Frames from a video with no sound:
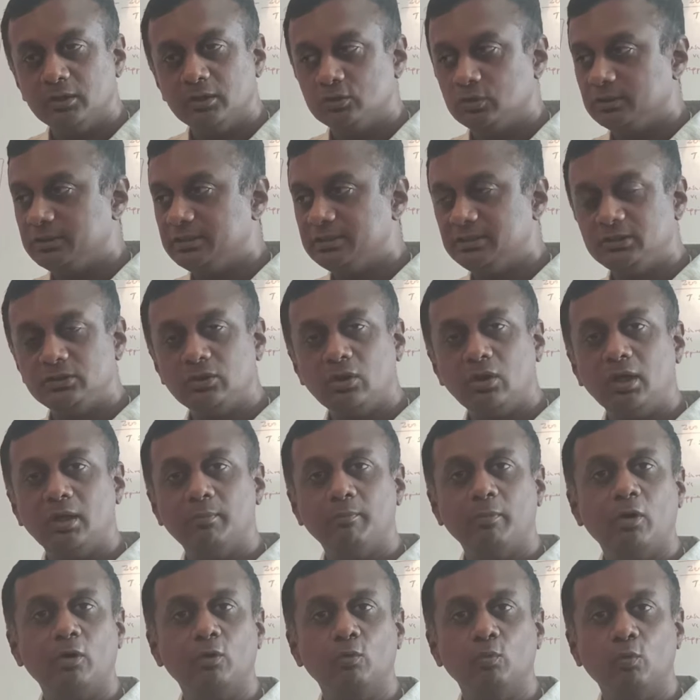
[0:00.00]
So this is
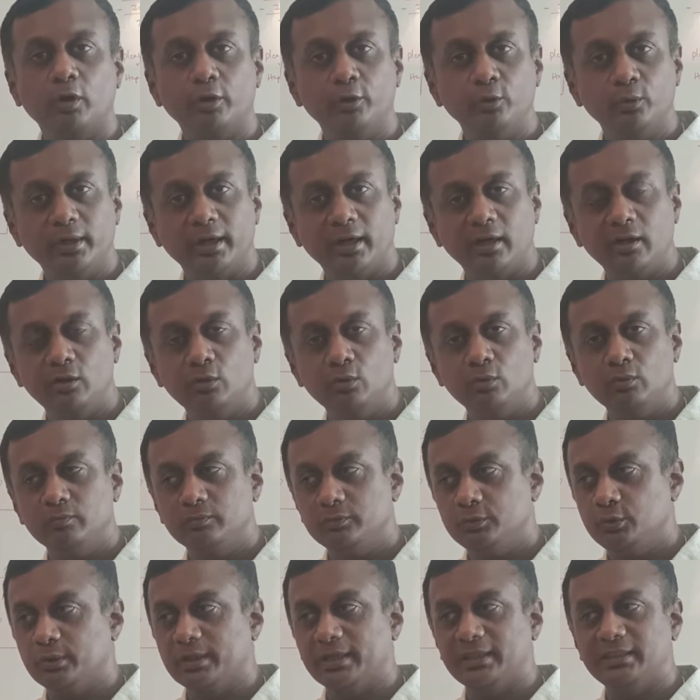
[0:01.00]
all about what you can
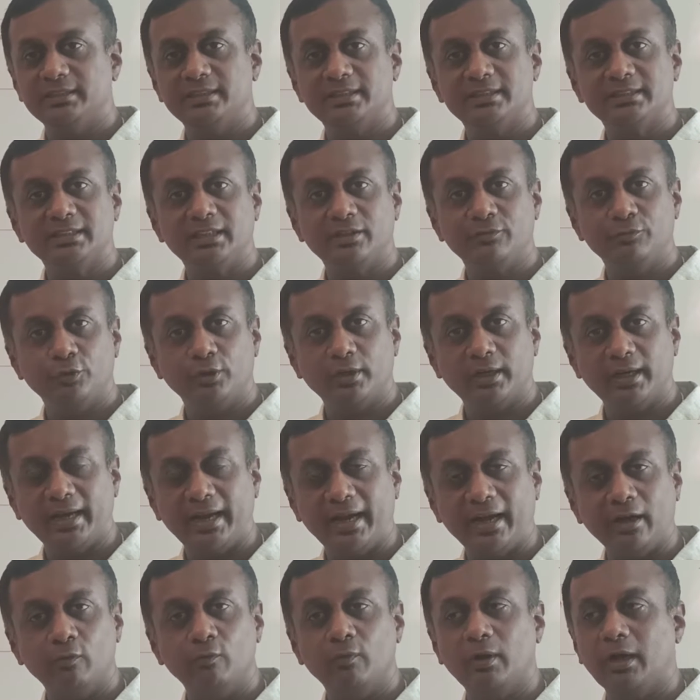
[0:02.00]
do. You can just see if you
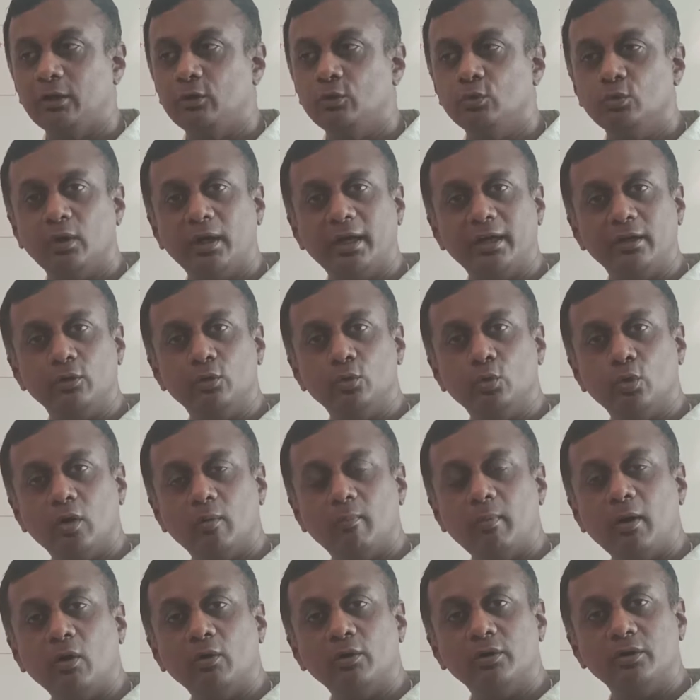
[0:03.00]
can add value and
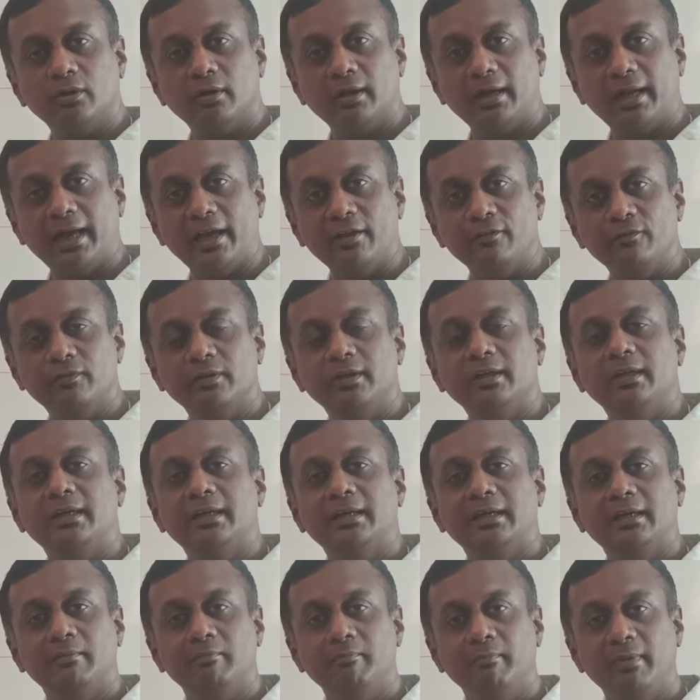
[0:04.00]
go about your life
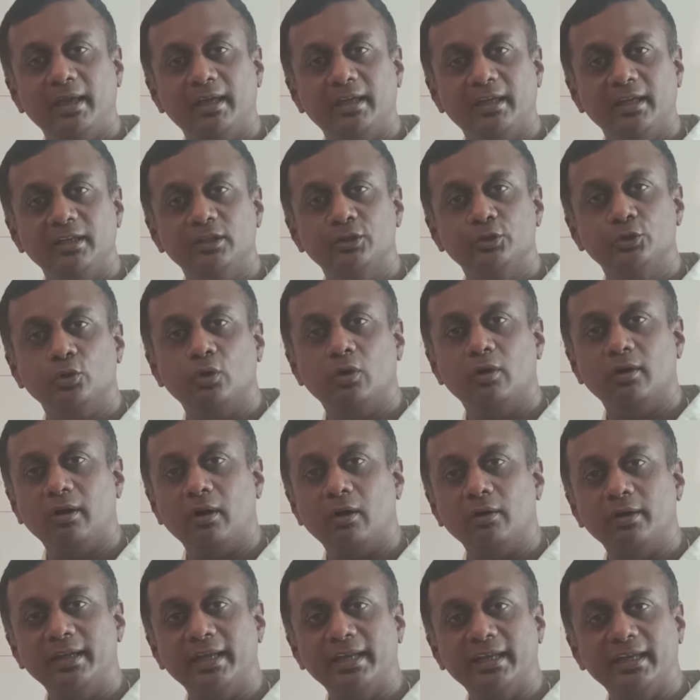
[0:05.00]
making
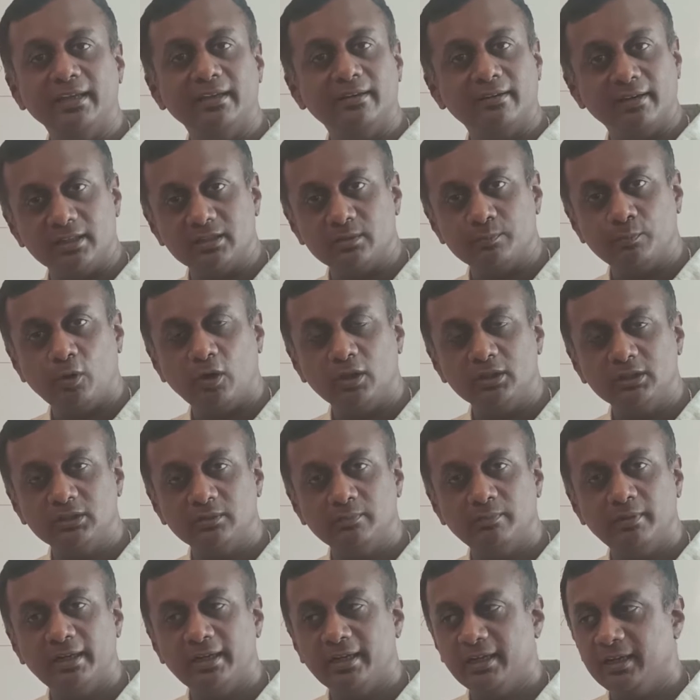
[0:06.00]
sure or taking
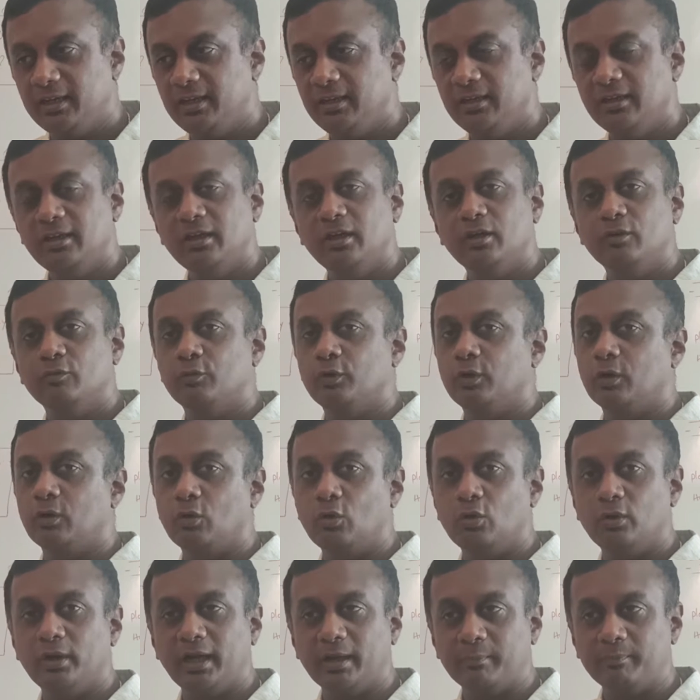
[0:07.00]
responsibility for
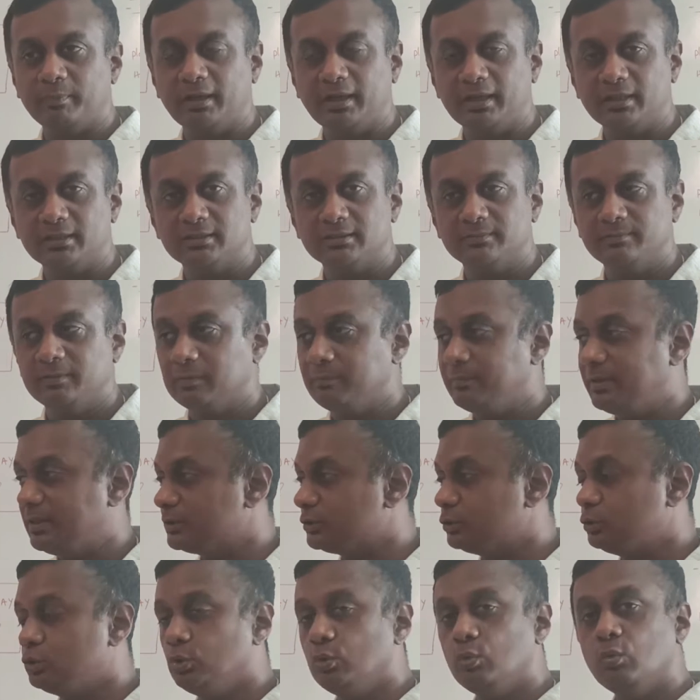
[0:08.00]
your own happiness. That
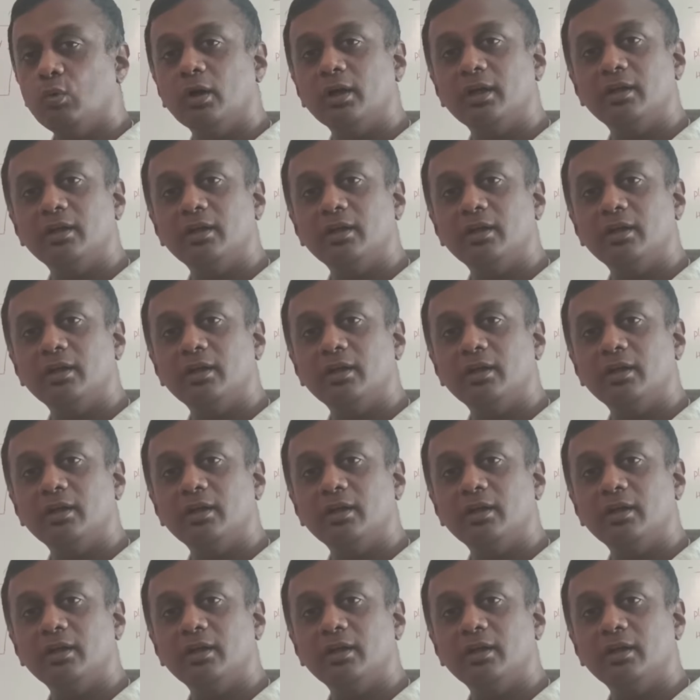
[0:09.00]
means do